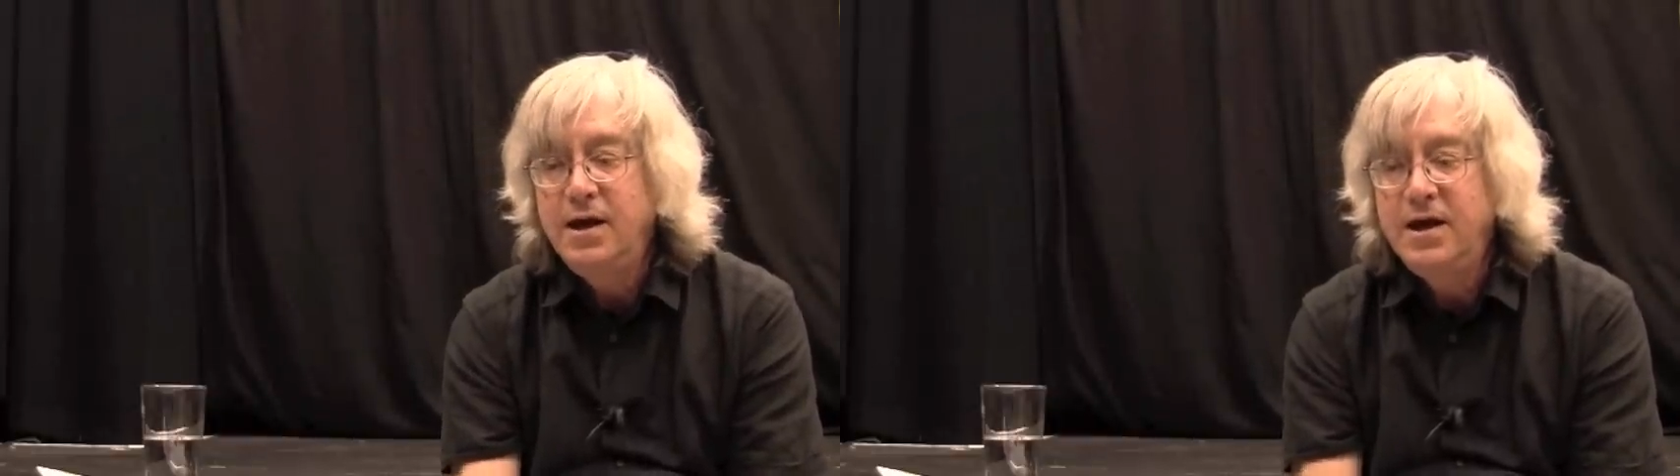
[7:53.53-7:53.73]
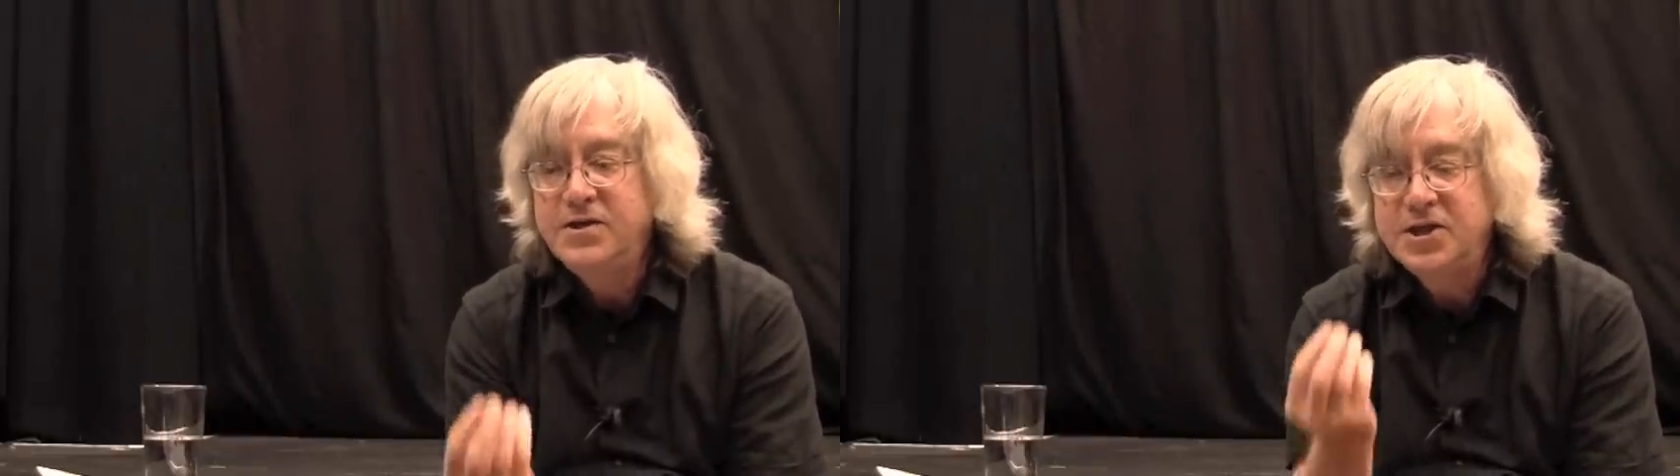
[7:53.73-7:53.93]

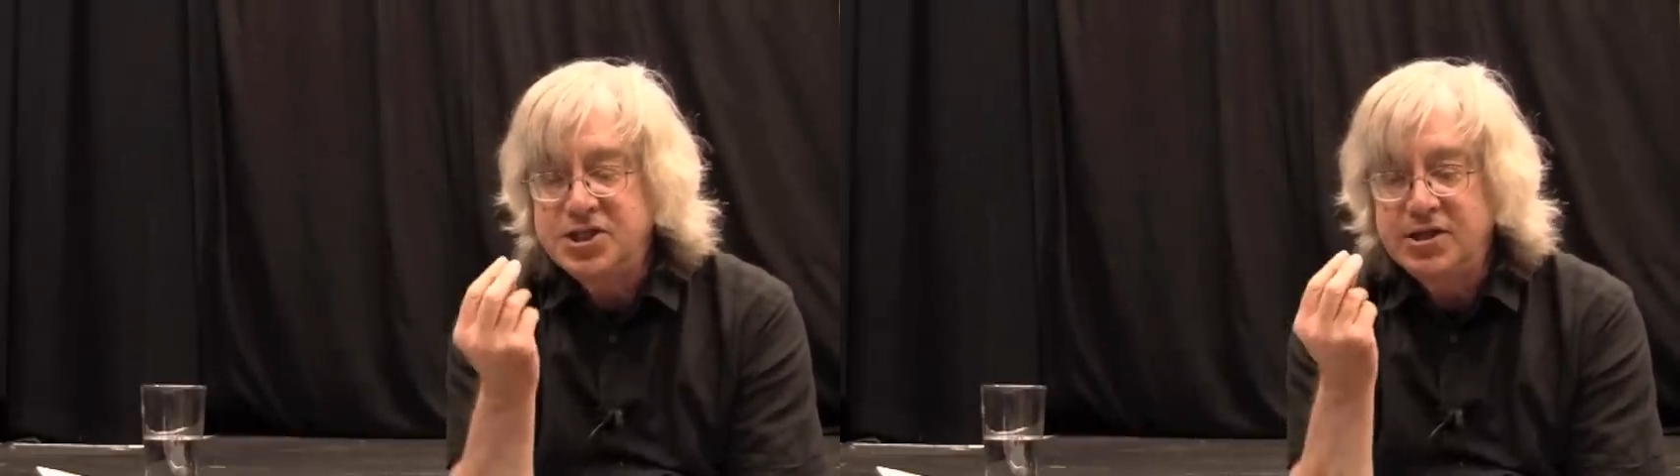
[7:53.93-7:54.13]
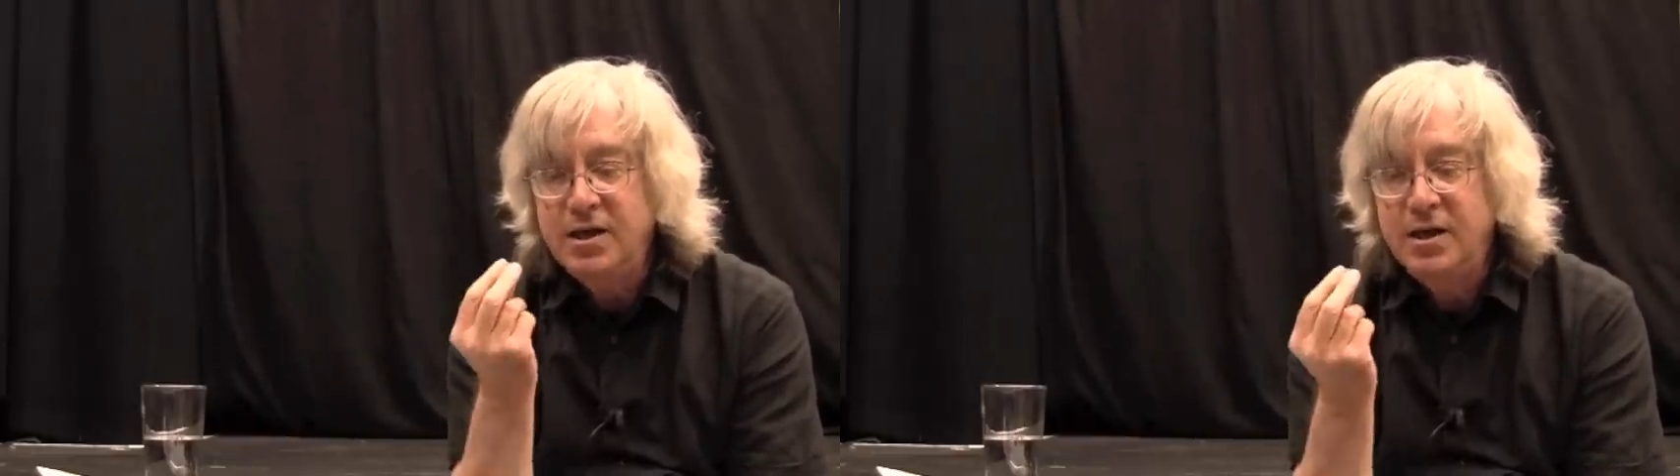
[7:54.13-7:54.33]
uh,
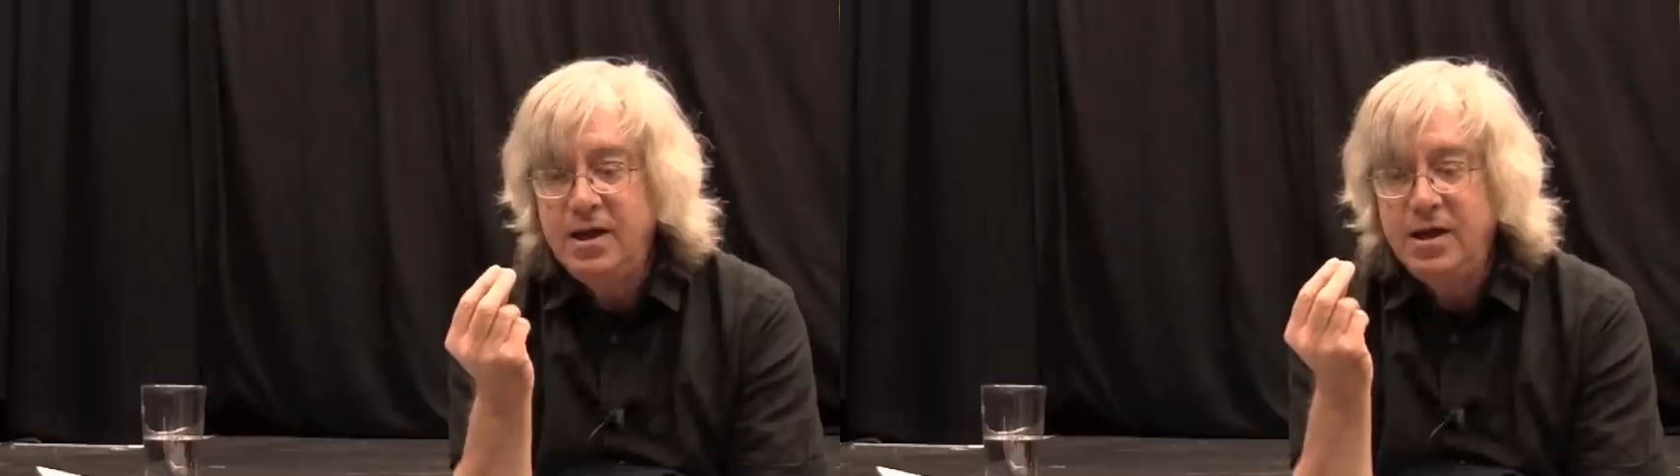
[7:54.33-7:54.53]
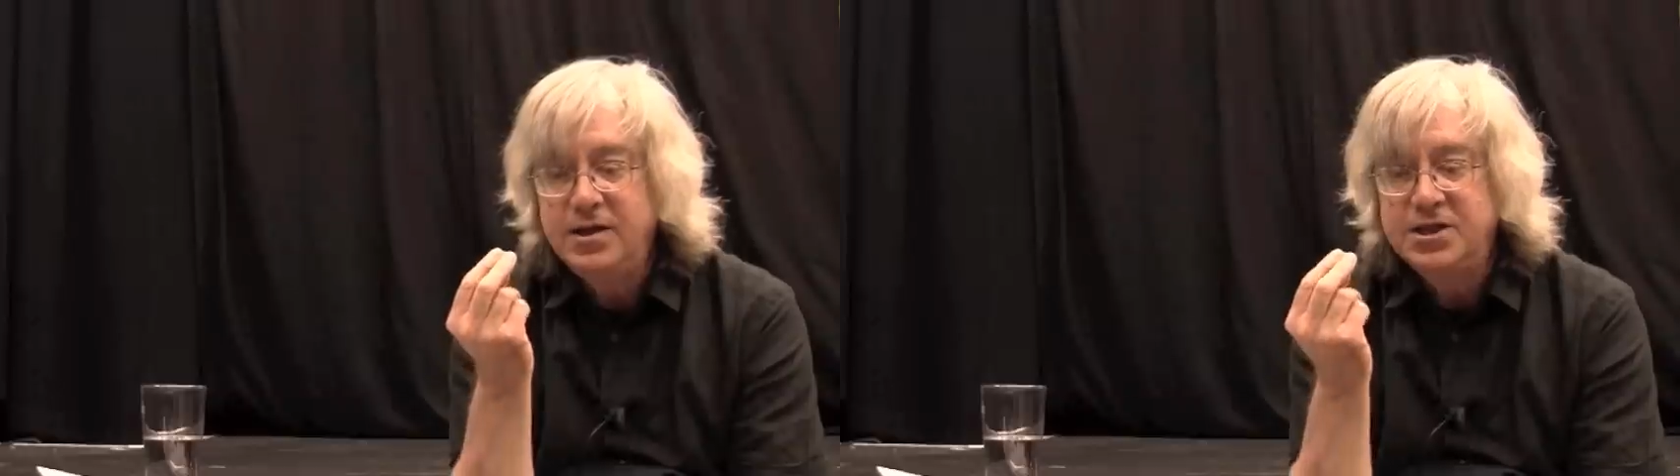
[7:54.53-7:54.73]
there's, uh,
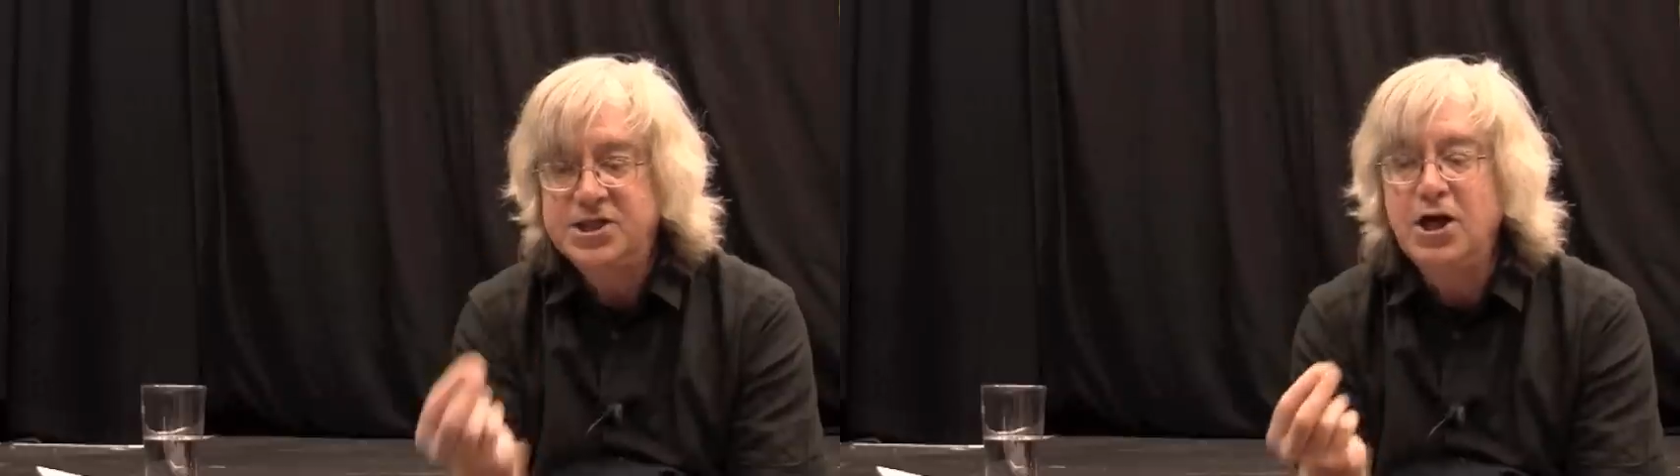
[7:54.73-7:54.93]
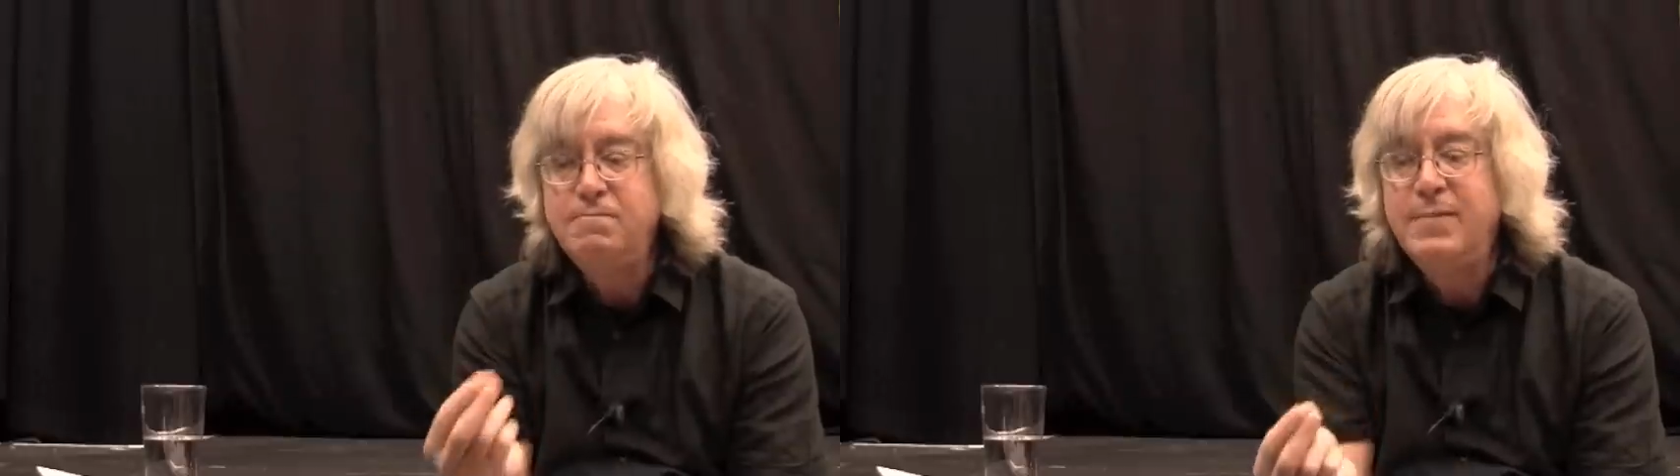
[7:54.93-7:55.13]
there's so